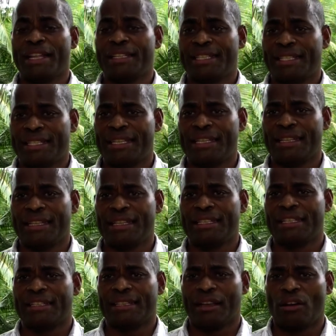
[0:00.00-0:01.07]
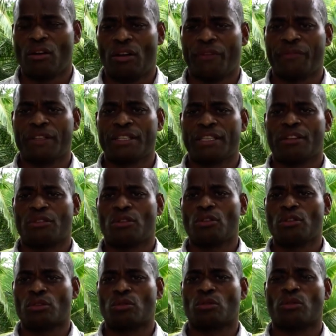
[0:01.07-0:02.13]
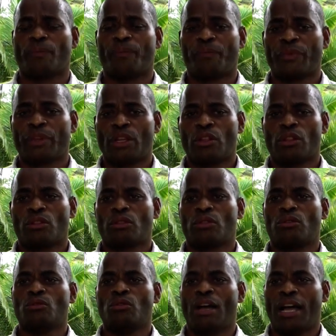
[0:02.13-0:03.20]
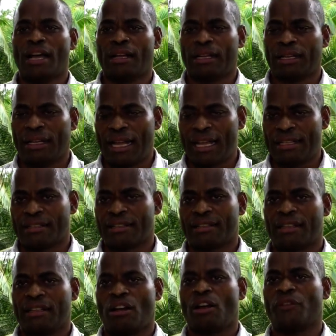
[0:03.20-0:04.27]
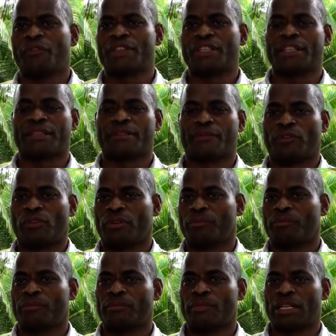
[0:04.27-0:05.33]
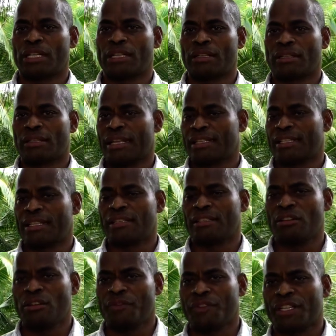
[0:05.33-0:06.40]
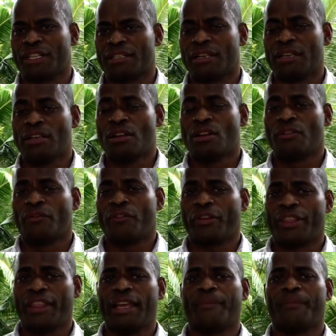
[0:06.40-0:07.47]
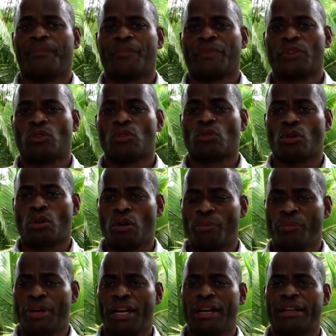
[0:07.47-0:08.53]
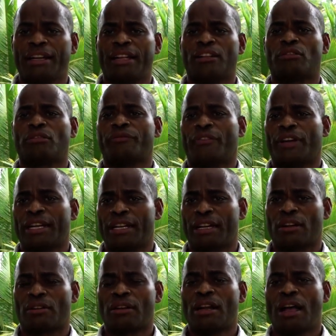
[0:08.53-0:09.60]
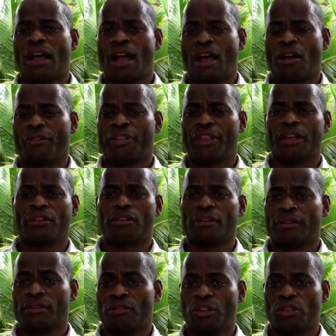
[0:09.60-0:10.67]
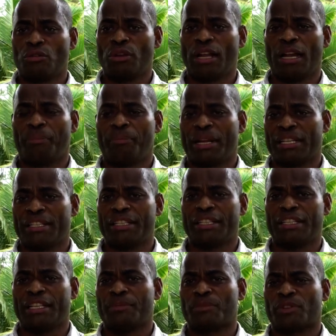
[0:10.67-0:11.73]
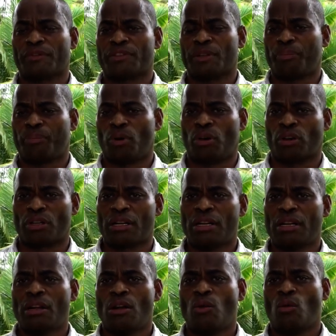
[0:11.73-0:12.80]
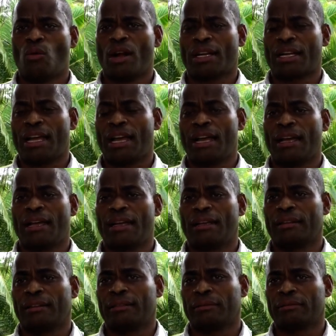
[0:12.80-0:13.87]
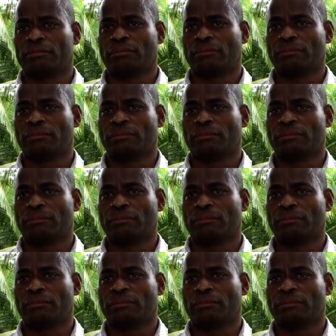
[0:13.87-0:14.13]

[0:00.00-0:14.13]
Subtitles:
and see this is their office, and also to ask the officers from the extension officers for them to collaborate and to find out how they are going to help us in terms of support, what are